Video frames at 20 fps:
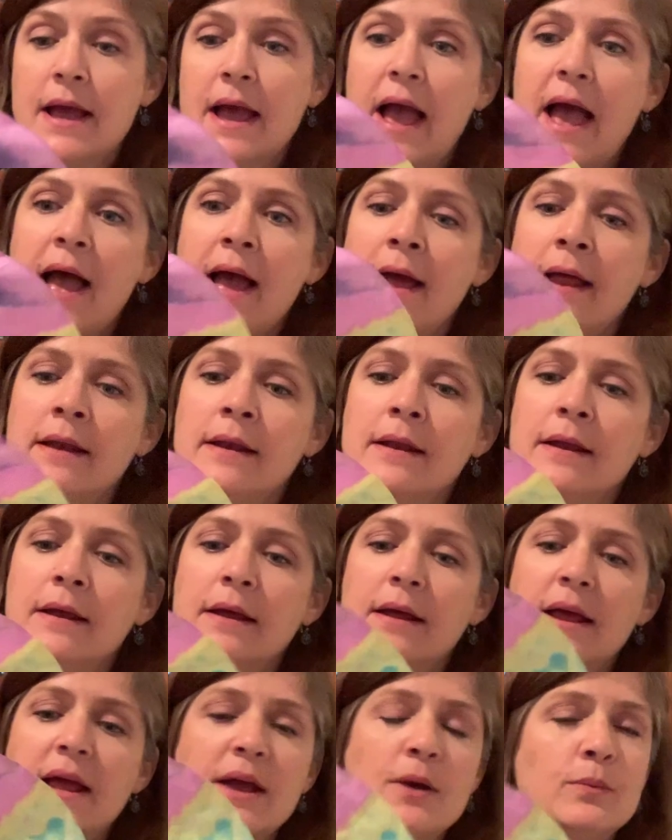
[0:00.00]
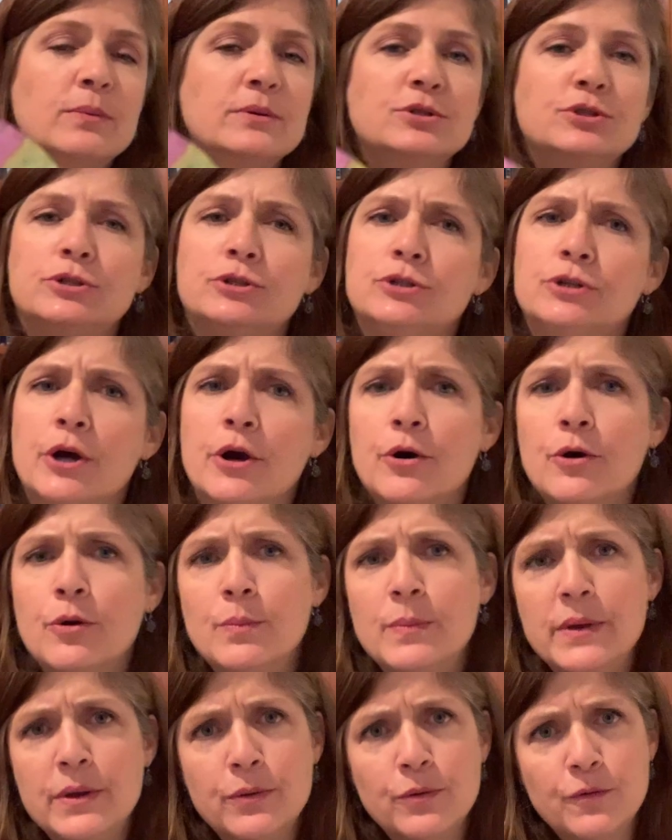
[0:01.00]
And it was so
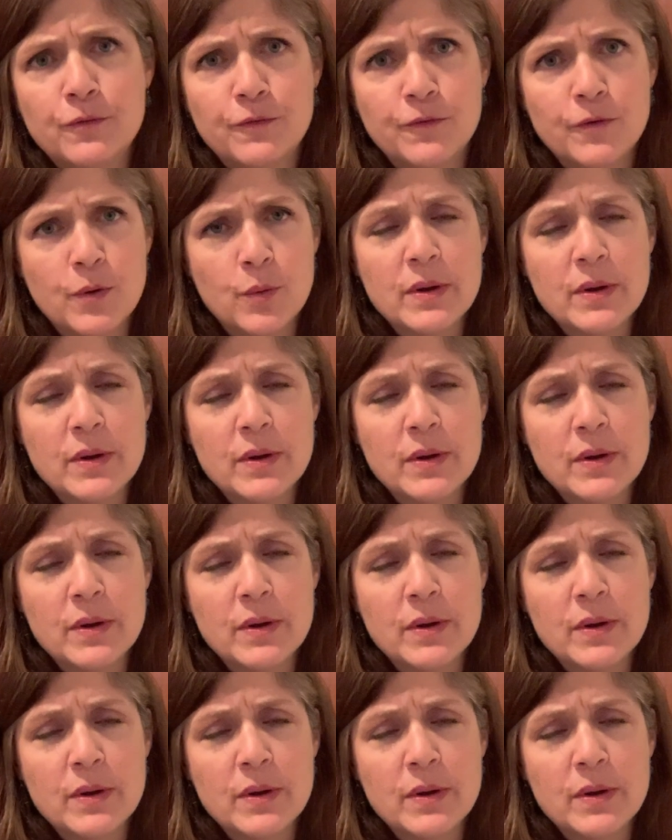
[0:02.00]
beautiful.